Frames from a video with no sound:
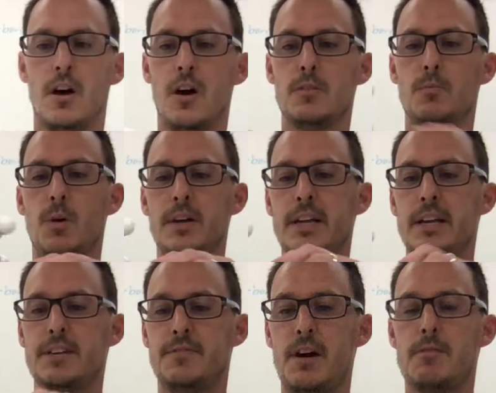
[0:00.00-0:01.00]
on one
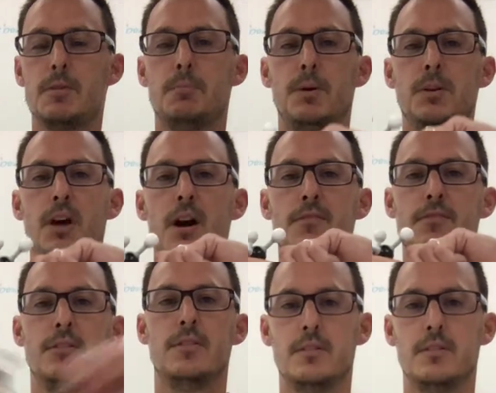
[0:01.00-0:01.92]
end, if I were to pull off